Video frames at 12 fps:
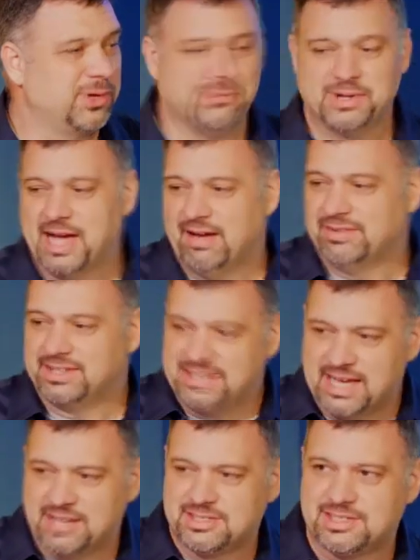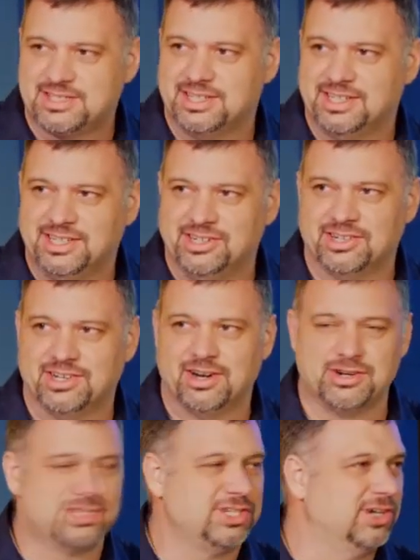we would have a guest sitting here on
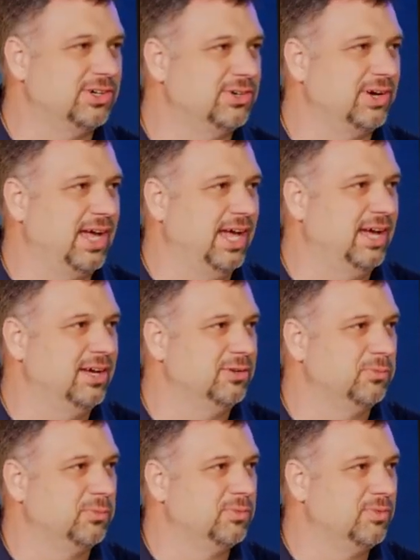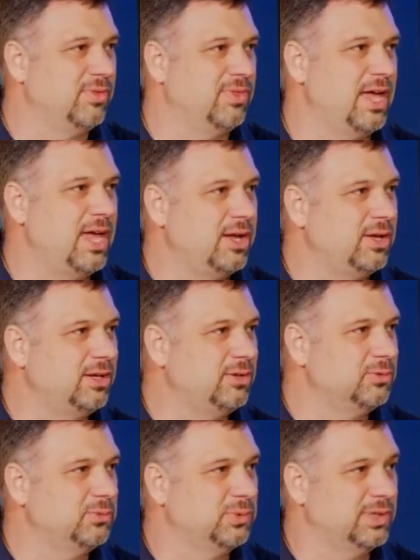our show, and they
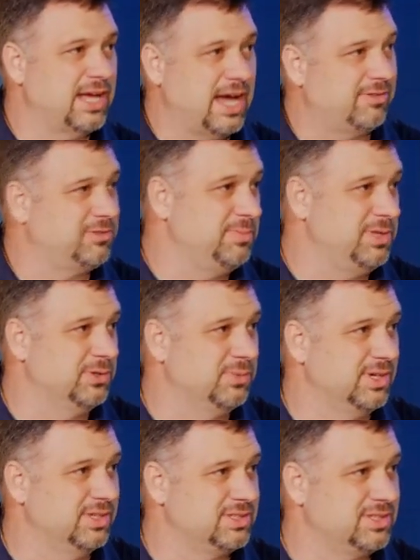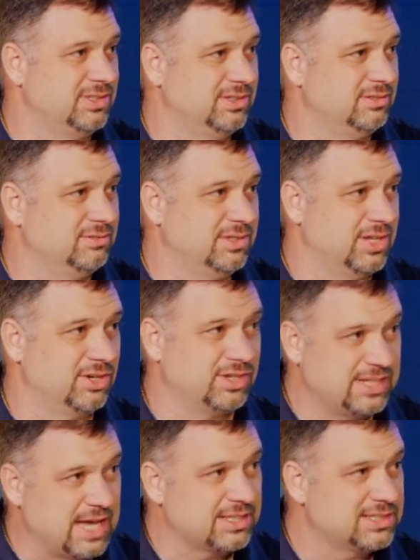would have to be the ones that are
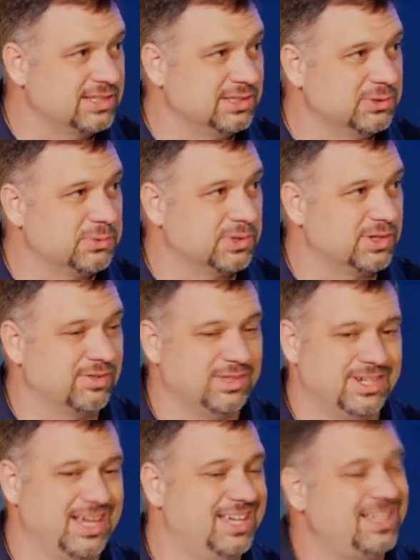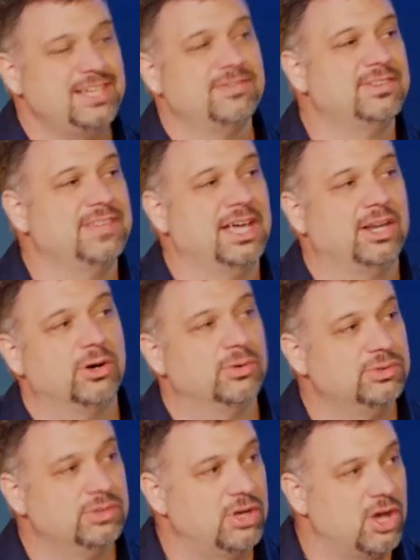guessing the word of the day, even they
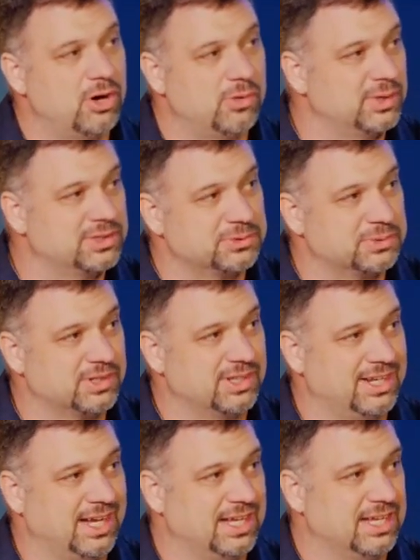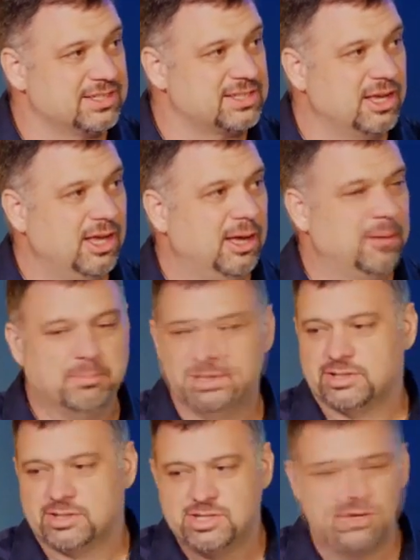don't know what the word of the day is. Yep.
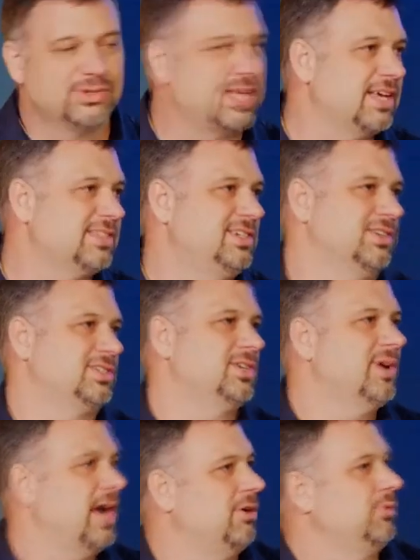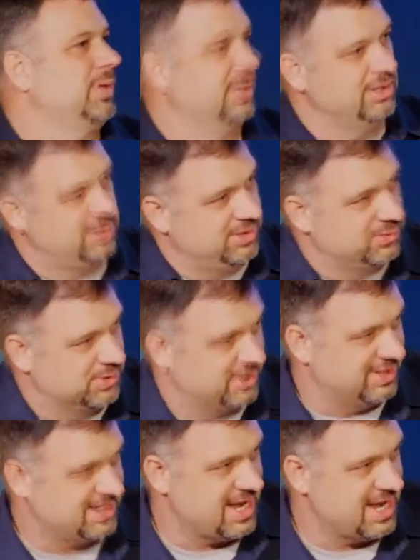But there's no guest here, so how are we going to do the word of the